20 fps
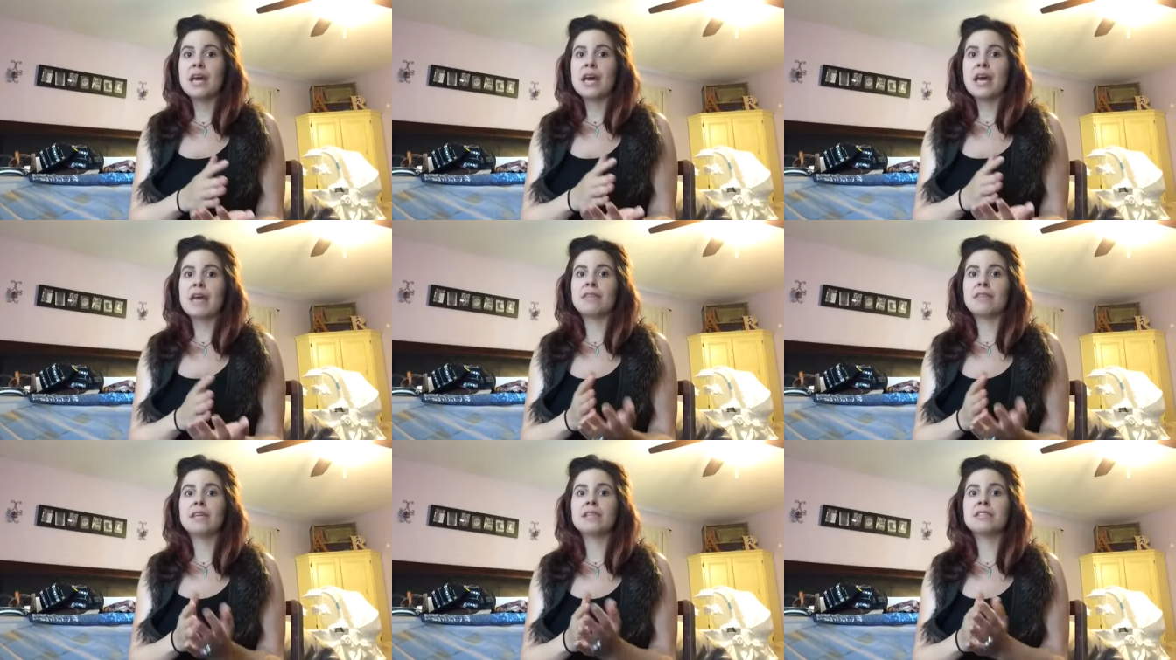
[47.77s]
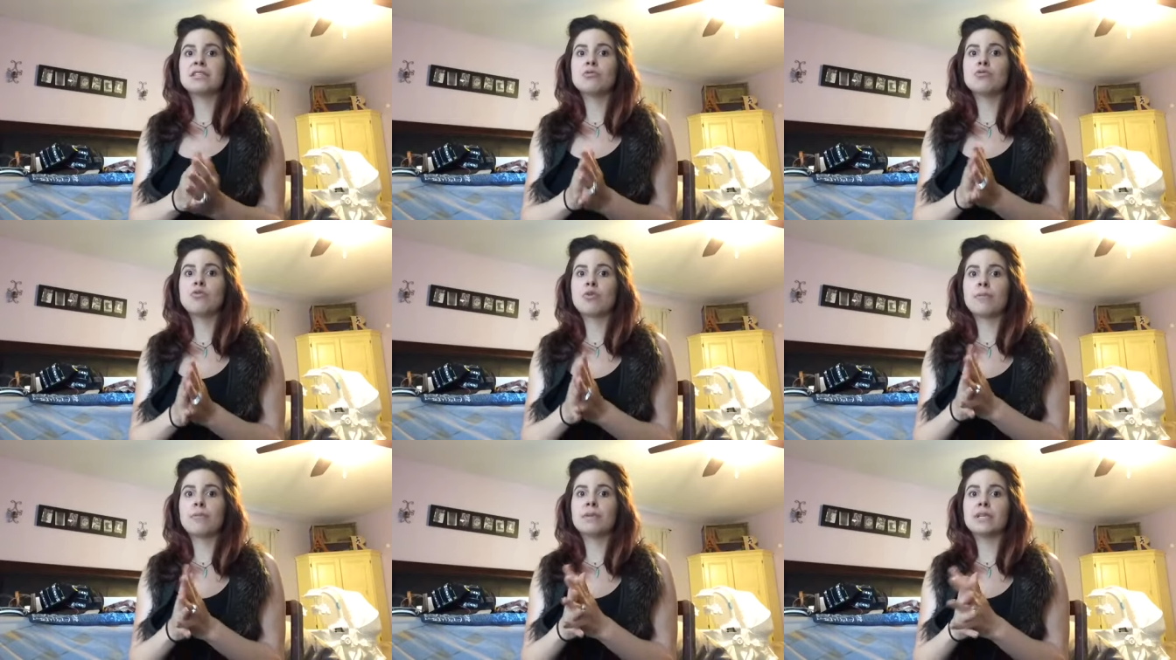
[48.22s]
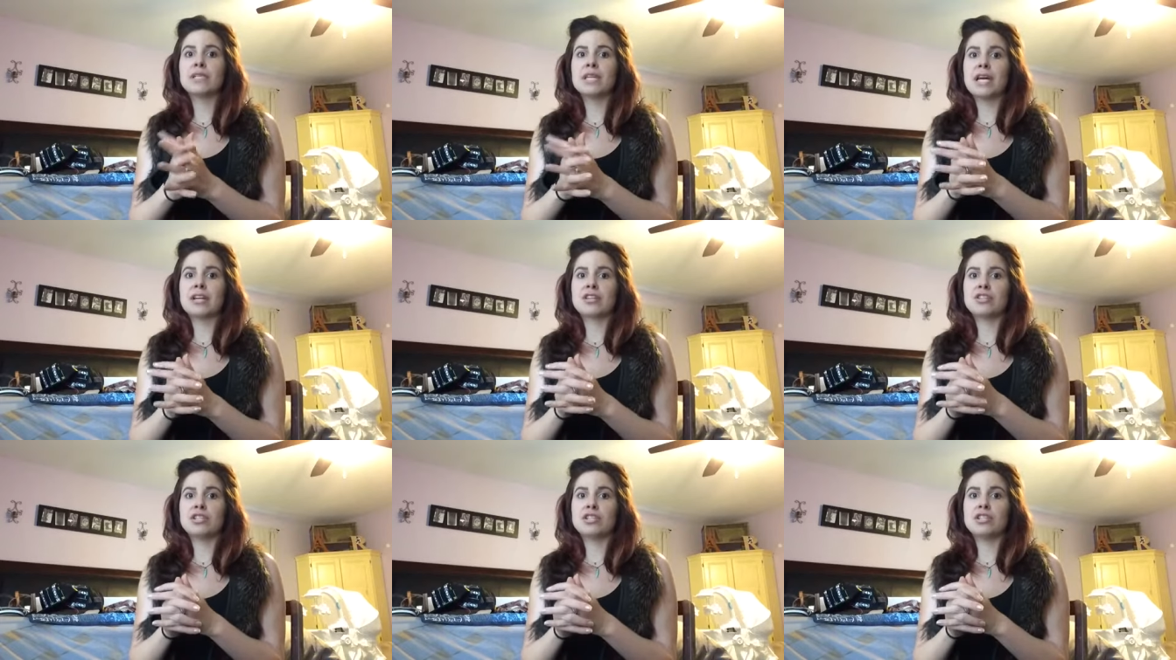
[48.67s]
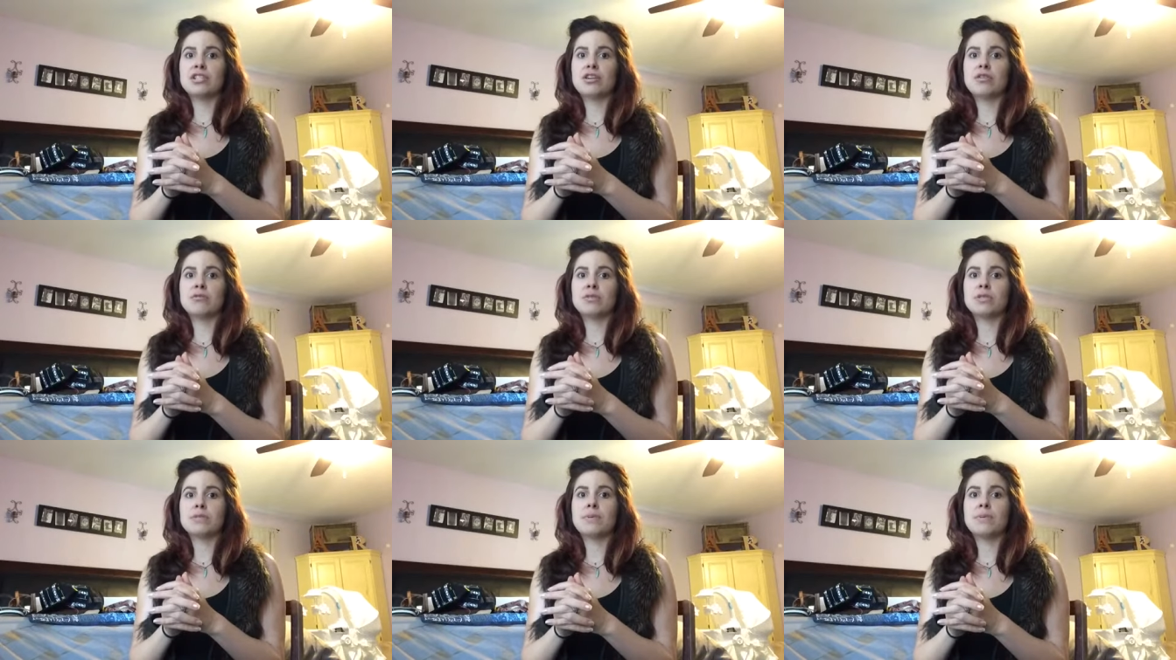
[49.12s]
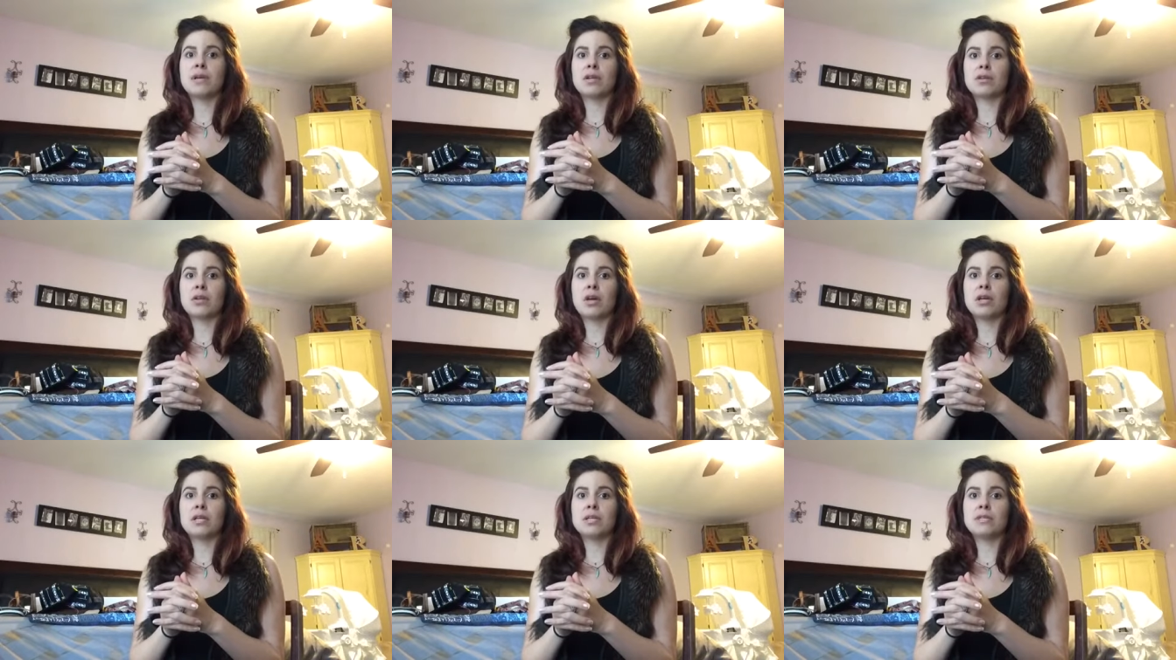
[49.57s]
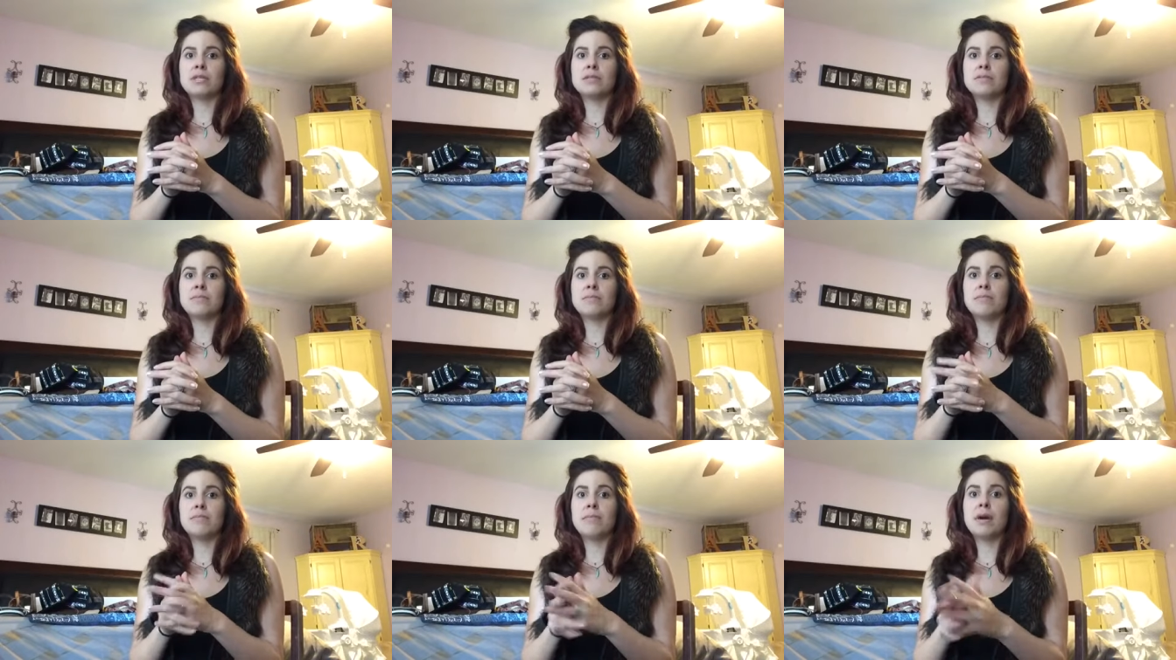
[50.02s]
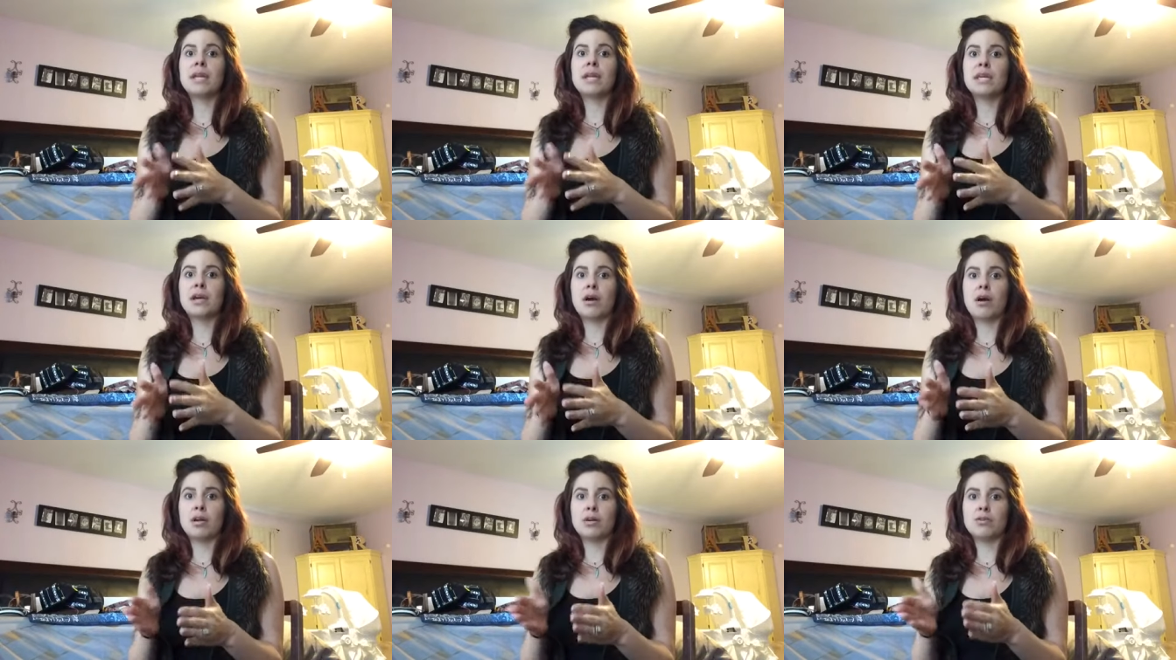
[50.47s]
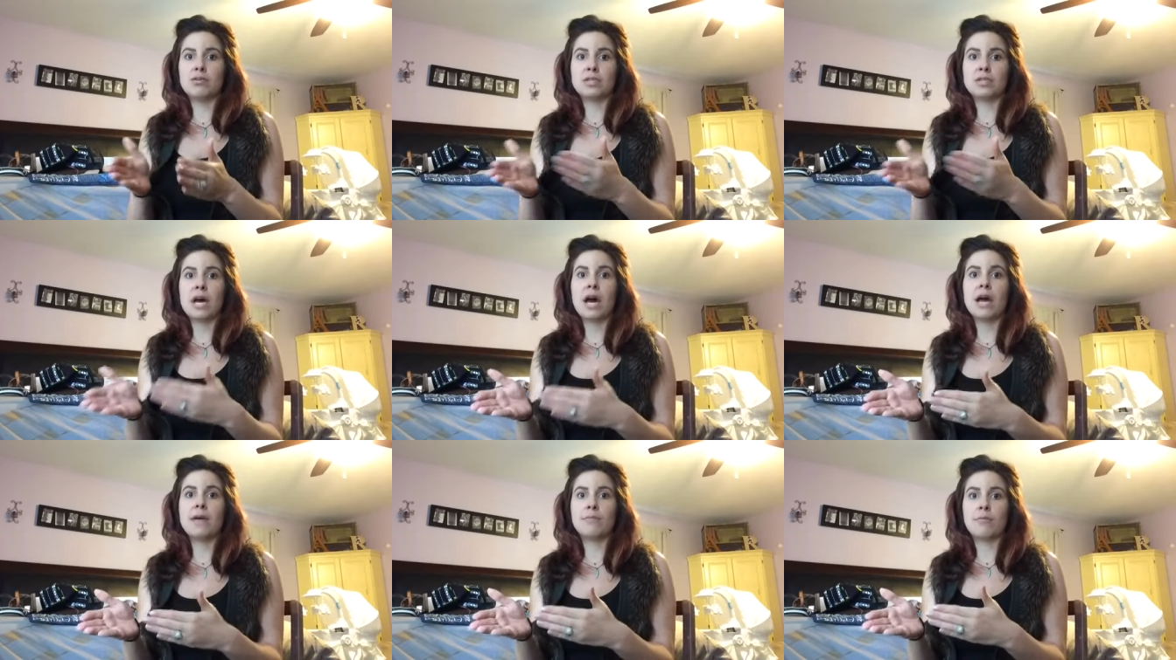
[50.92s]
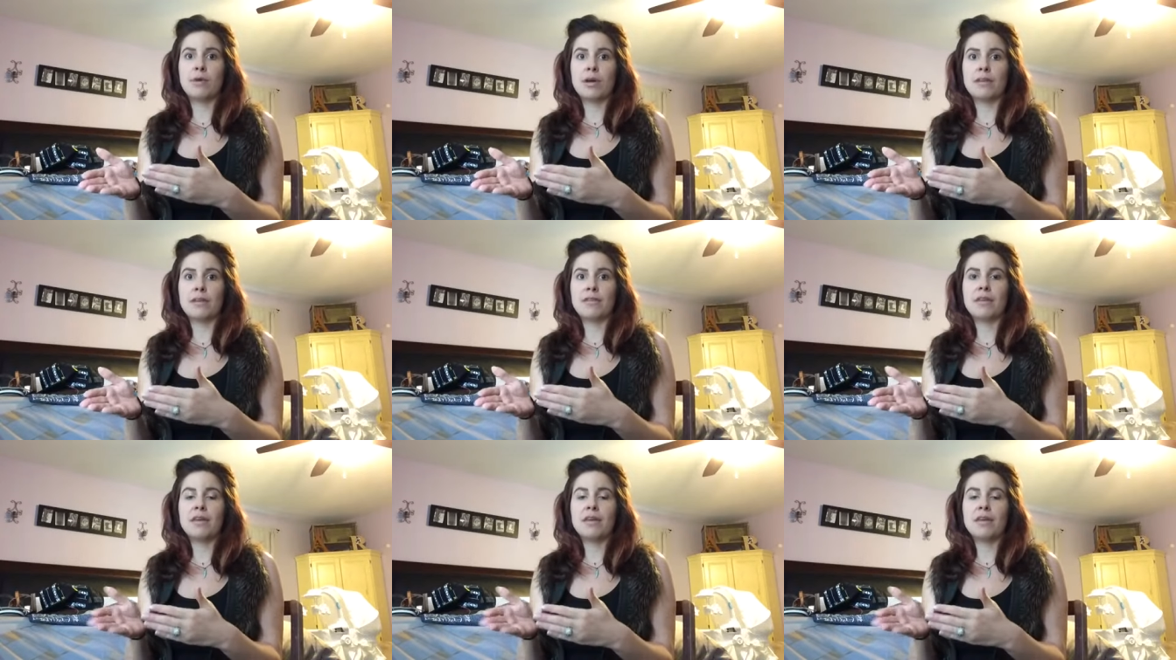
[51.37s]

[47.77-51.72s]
and things you normally actually don't spend a lot of money on or time with.